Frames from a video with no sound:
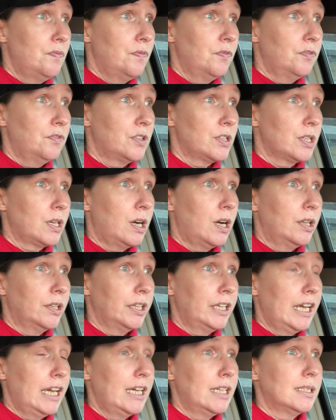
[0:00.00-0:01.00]
for the
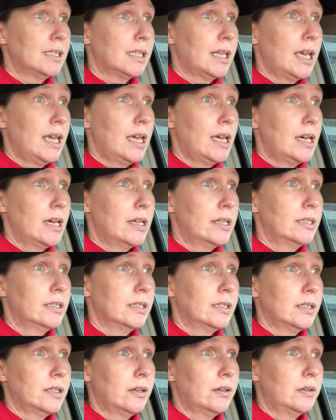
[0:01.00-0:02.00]
holidays, and
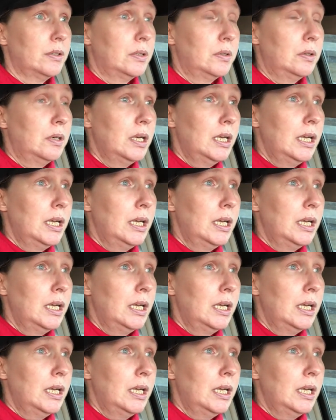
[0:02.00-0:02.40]
so